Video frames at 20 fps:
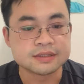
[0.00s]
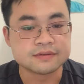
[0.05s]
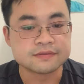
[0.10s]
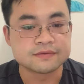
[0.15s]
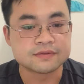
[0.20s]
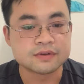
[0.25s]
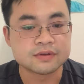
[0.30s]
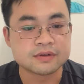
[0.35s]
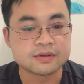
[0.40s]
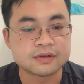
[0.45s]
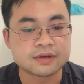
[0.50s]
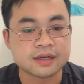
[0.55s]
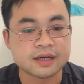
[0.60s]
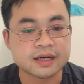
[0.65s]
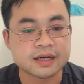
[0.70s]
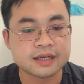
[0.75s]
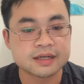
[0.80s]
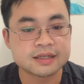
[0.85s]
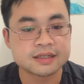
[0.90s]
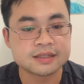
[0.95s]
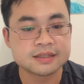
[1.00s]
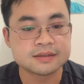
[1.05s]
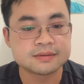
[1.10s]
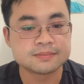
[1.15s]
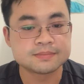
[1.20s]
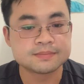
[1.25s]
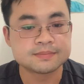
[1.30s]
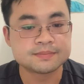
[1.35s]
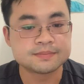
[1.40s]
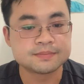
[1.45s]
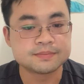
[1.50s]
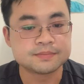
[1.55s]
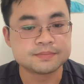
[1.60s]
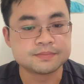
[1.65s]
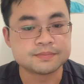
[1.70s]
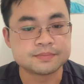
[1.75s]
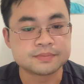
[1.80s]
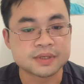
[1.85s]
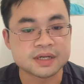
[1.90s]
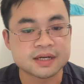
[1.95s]
for high
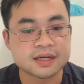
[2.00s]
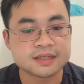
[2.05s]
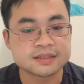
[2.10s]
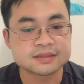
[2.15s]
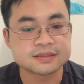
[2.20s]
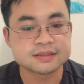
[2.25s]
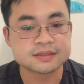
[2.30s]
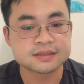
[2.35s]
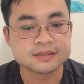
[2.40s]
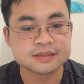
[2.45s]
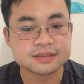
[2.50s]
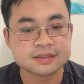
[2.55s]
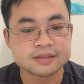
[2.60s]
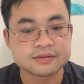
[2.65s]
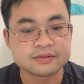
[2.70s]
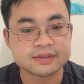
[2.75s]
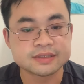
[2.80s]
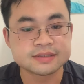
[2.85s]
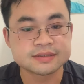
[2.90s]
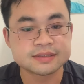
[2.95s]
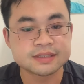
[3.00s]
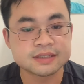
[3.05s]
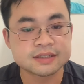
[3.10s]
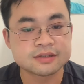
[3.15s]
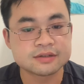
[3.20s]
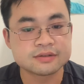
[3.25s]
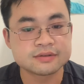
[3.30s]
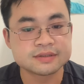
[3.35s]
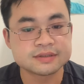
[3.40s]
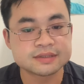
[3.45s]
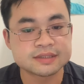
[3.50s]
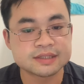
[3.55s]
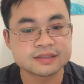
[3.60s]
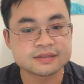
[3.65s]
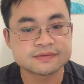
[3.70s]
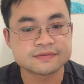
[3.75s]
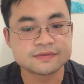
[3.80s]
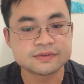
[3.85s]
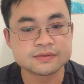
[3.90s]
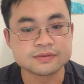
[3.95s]
blood glycemic index
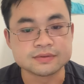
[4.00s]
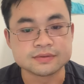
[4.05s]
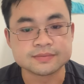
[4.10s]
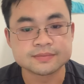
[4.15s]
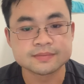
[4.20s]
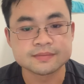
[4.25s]
food.